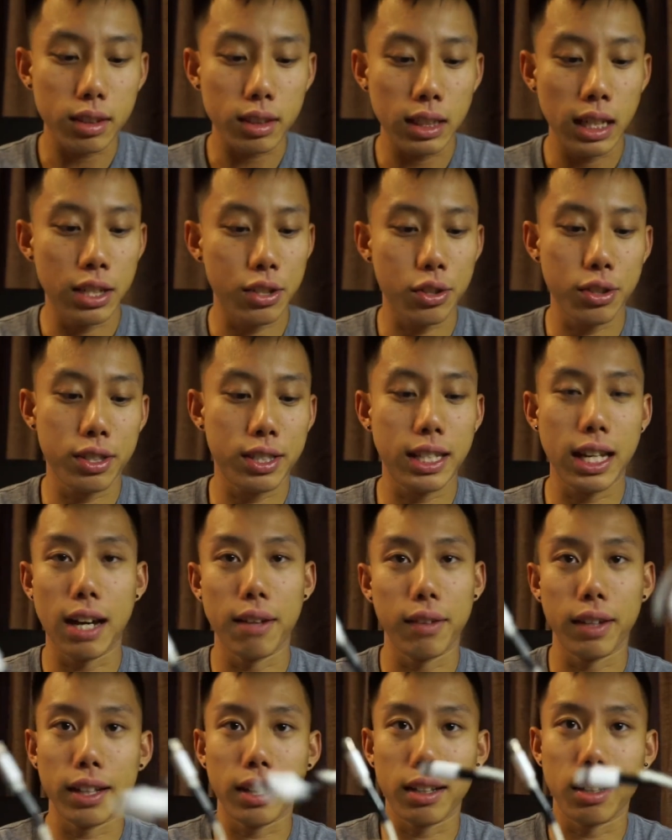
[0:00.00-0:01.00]
as you can see, I
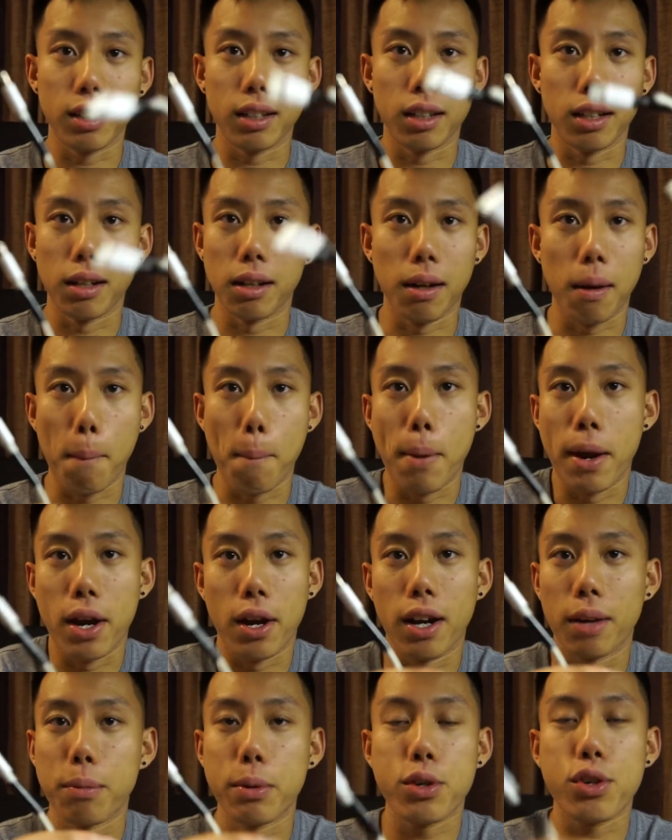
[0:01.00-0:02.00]
have like a bare.
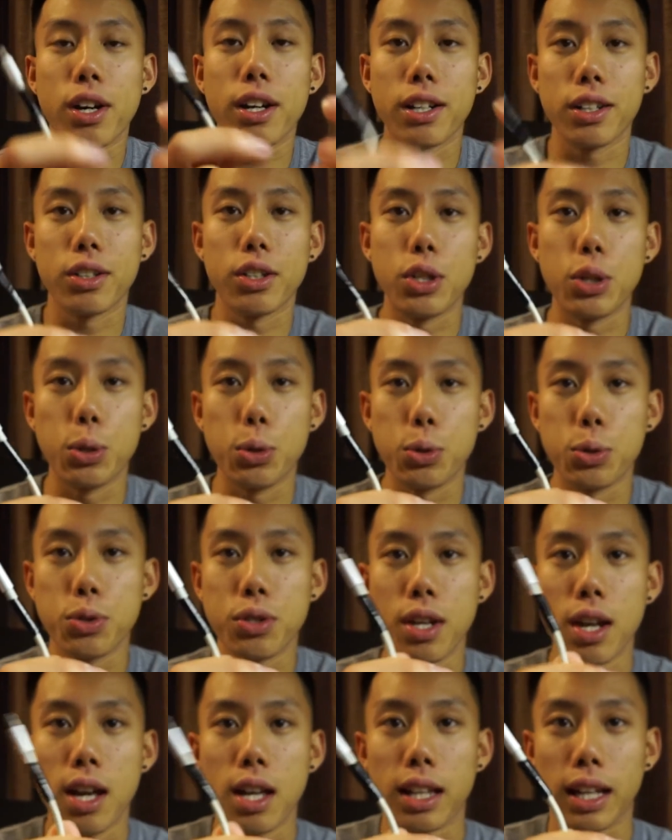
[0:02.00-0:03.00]
I've been trying to
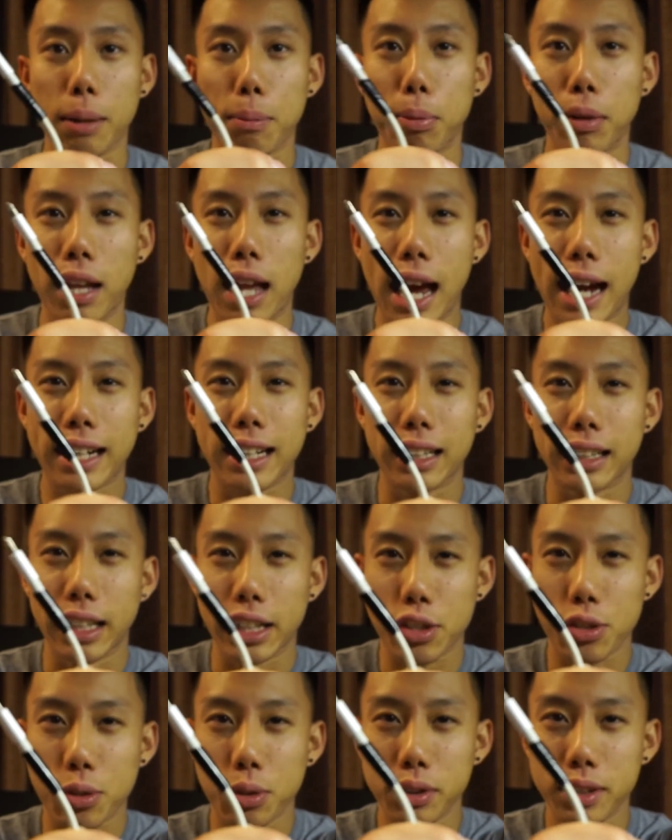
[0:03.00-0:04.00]
use like black
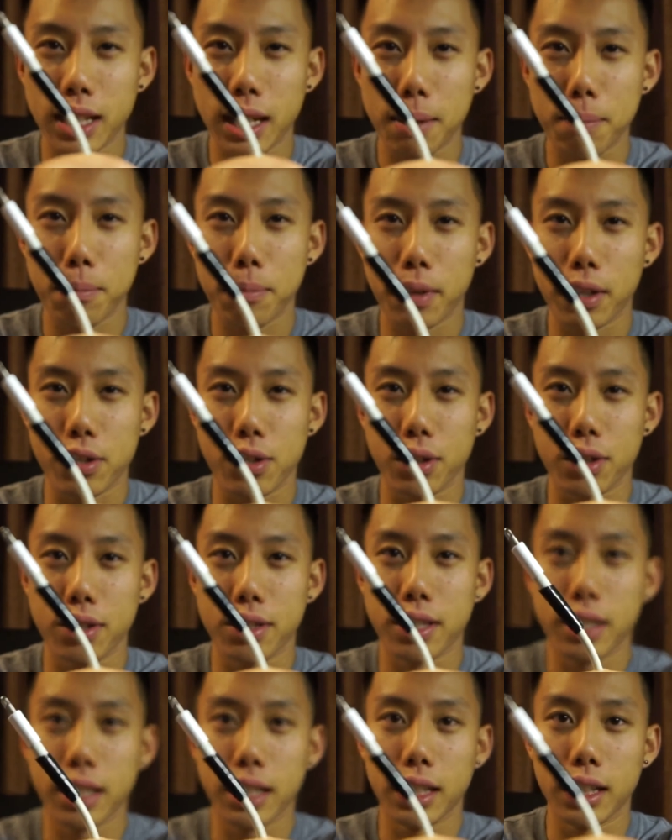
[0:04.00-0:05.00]
electrical tape, as you can
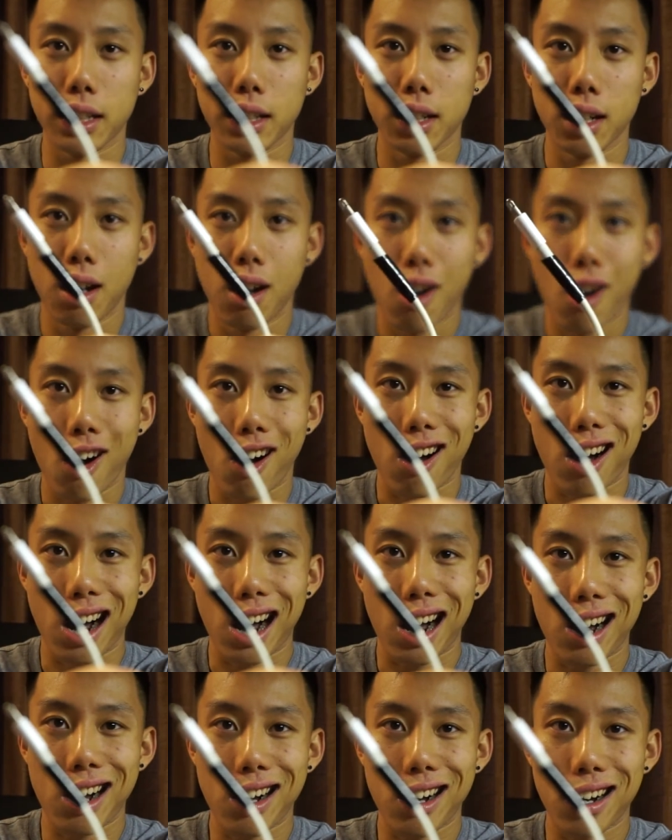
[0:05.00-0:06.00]
see
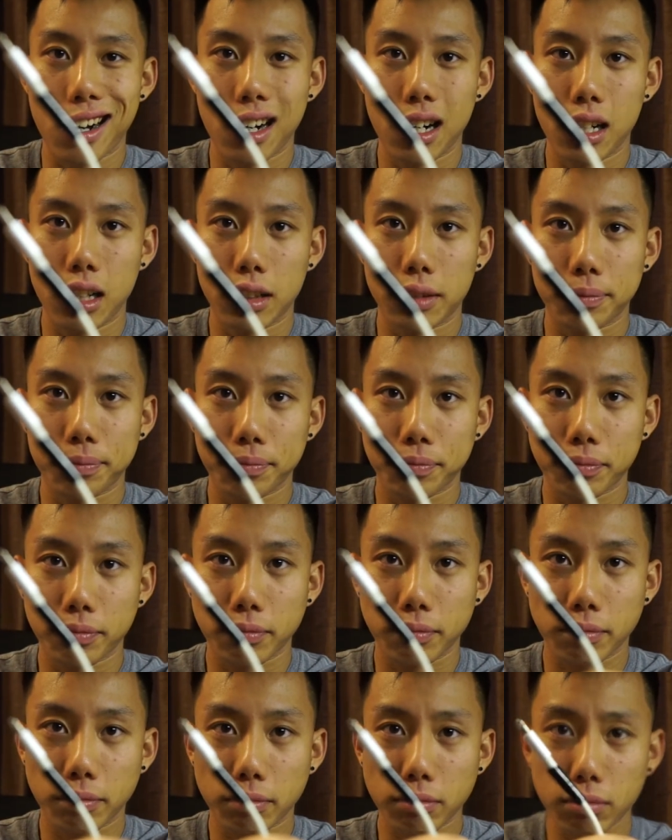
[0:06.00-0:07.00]
right here,
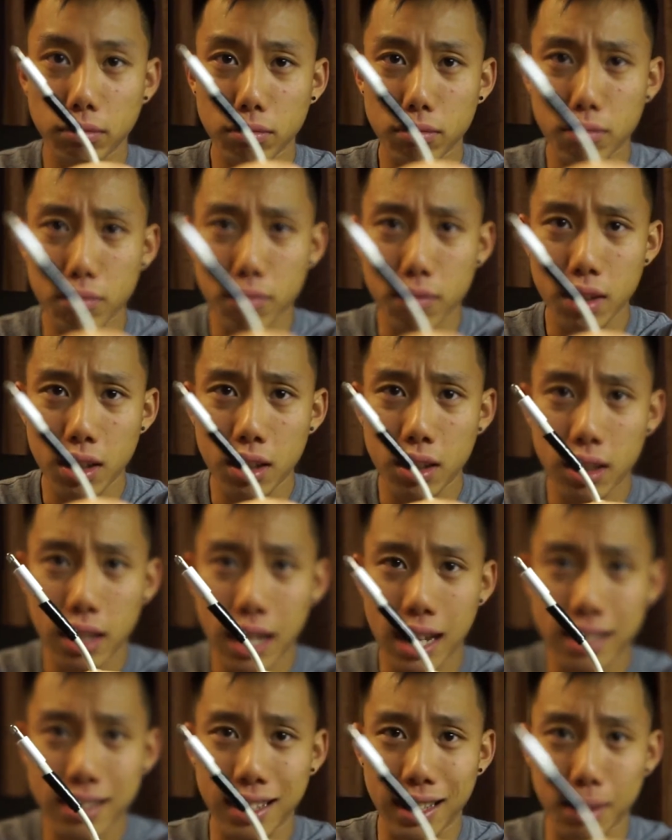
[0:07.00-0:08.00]

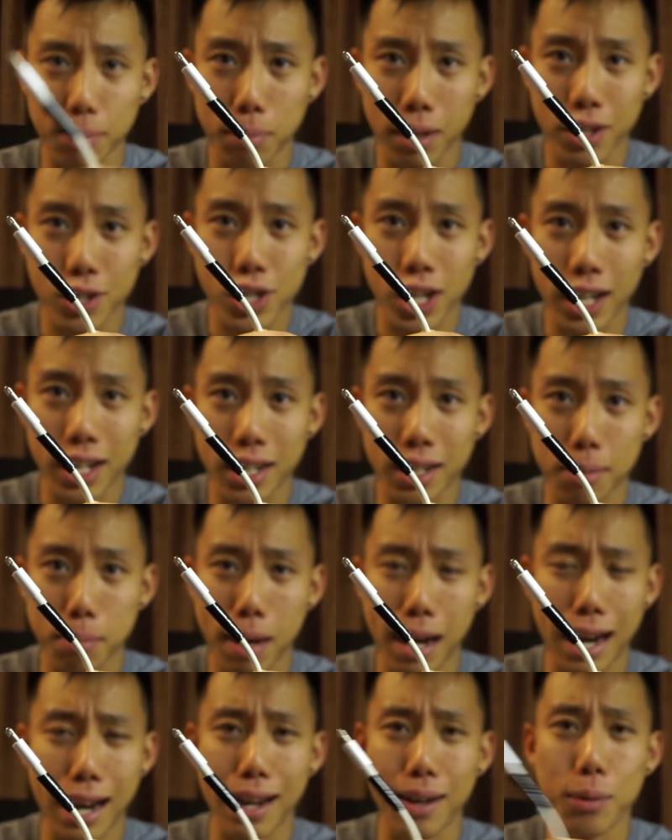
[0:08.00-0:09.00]
as like my China
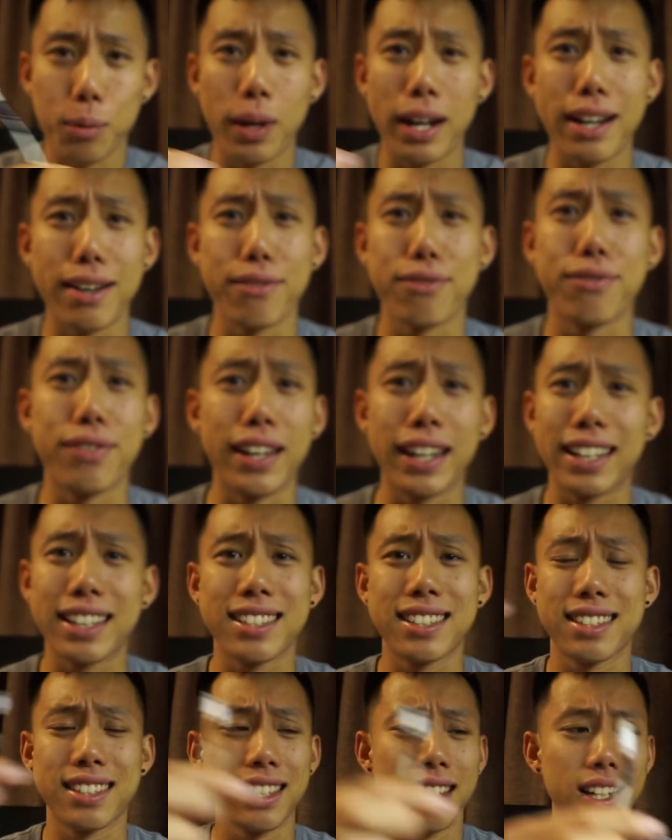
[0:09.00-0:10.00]
man way to
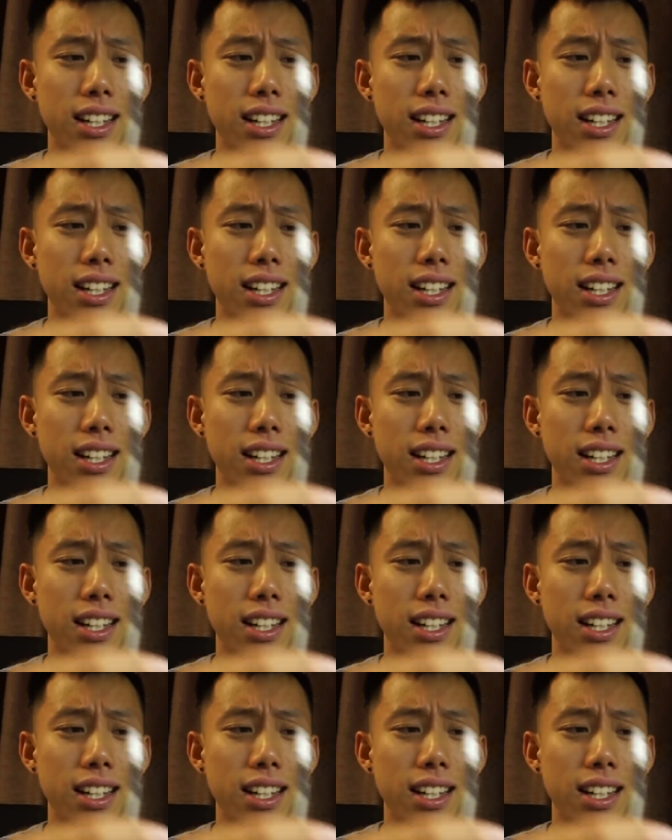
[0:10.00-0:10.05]
fix